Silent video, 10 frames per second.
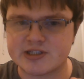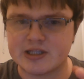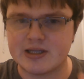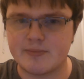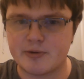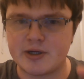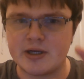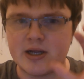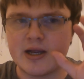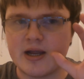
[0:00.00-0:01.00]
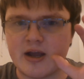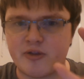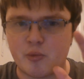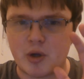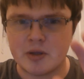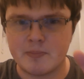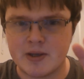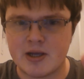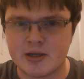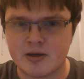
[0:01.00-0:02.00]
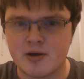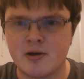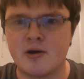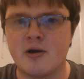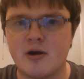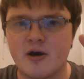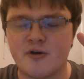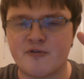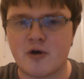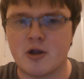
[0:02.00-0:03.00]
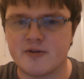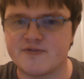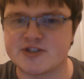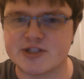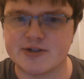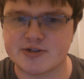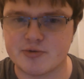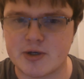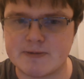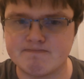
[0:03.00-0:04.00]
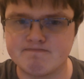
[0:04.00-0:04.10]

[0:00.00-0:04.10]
the liberty and the well-being of all of the citizenry.